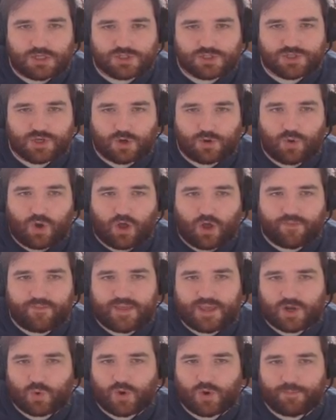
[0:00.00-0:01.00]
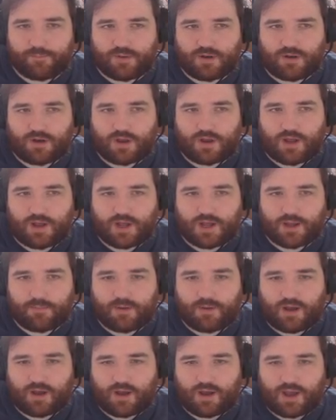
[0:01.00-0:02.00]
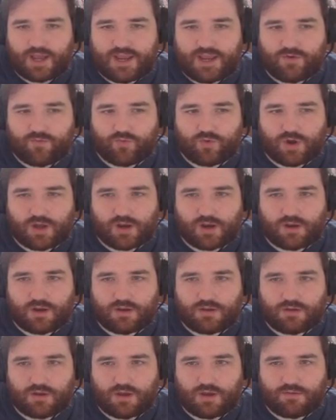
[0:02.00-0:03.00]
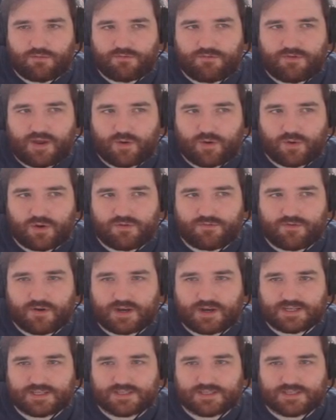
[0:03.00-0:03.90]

So on the equipment, I run a very, very